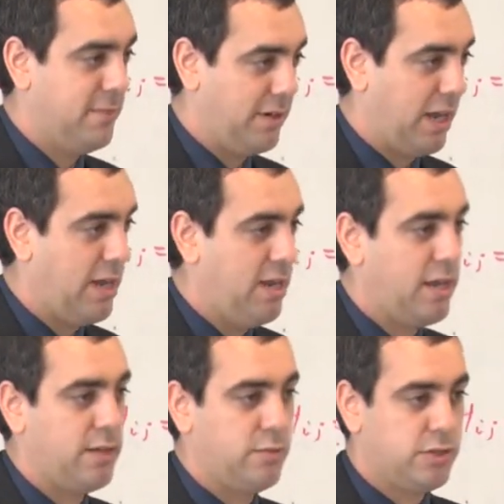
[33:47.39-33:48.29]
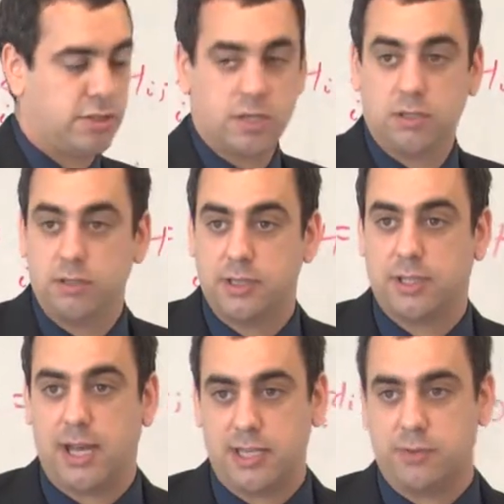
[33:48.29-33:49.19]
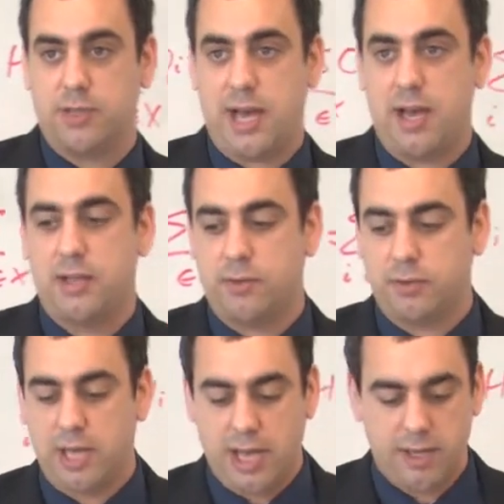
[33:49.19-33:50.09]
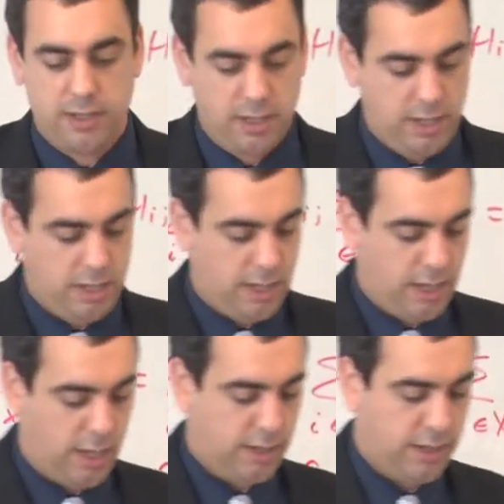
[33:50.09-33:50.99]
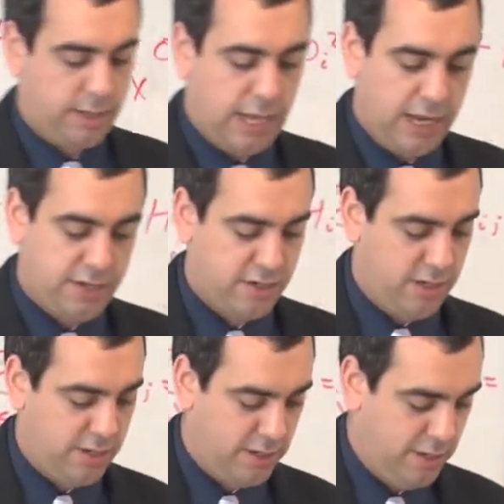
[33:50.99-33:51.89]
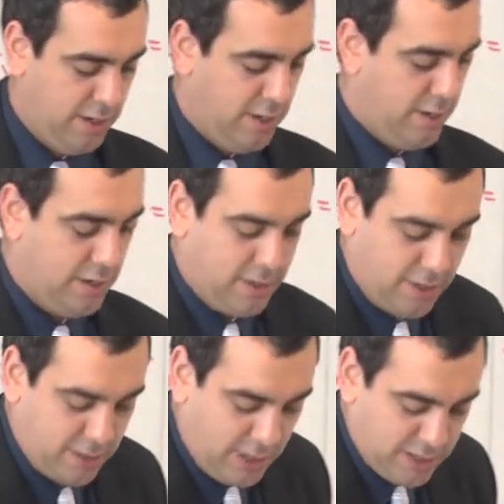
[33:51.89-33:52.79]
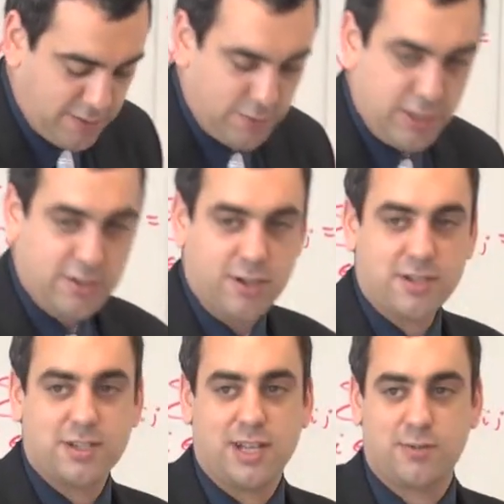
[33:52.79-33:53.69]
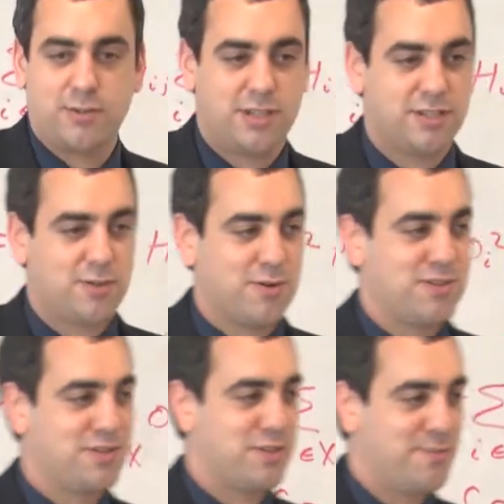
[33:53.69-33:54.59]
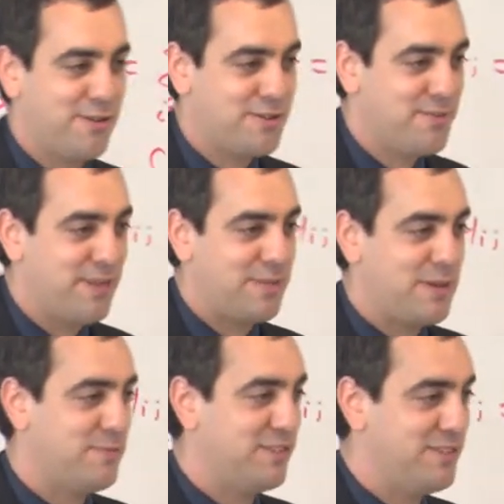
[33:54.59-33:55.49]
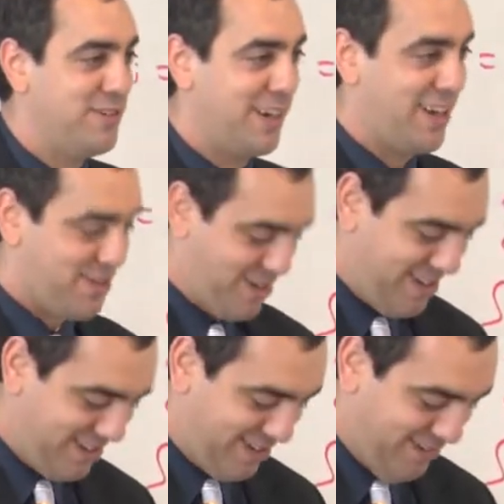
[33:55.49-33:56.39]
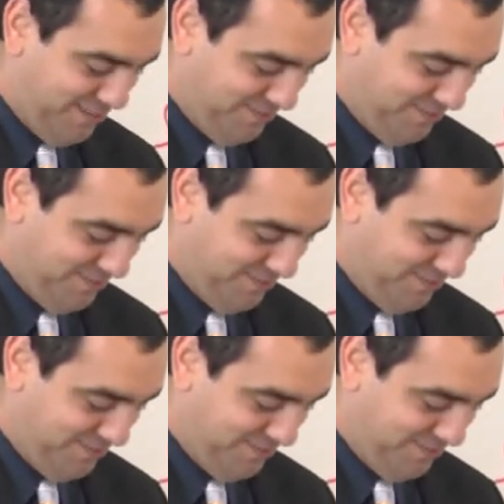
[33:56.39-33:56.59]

Okay, and then we'll just conclude the class with that, and then we'll end and engage in tons of research, because that's what these courses are supposed to make people do, I guess, right? So